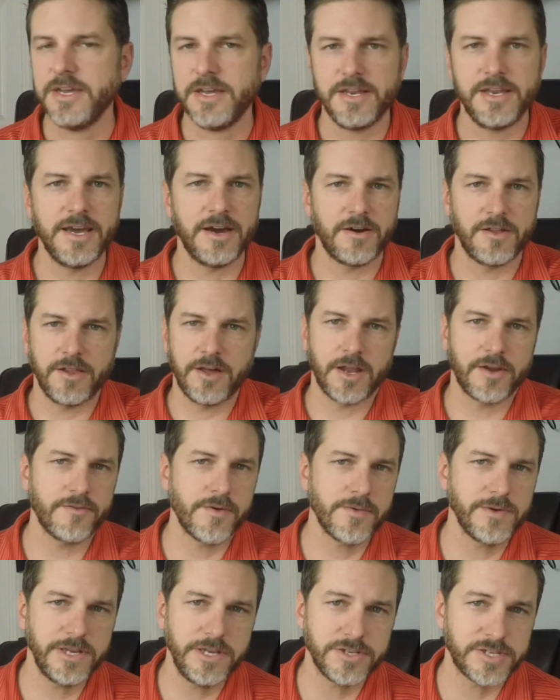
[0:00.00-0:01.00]
Now, a lot of
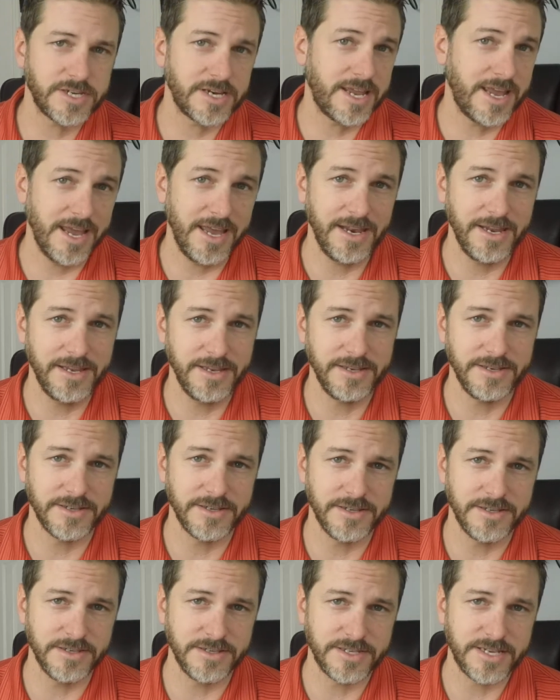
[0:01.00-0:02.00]
them are using Canon
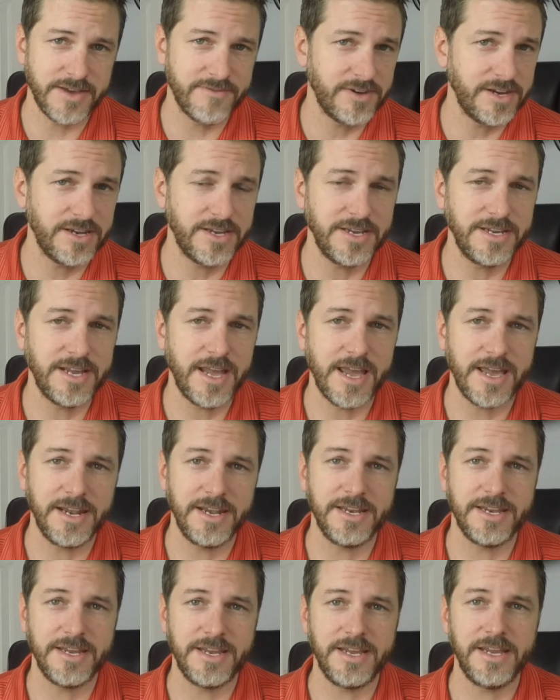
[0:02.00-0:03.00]
70D,
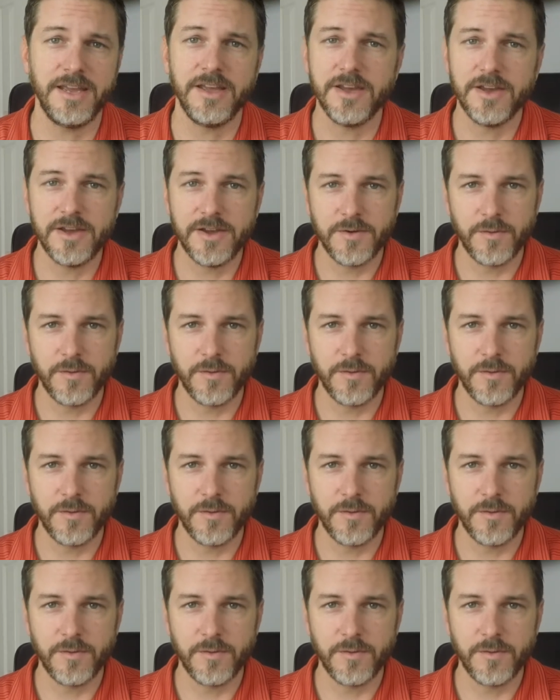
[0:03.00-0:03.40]
80D,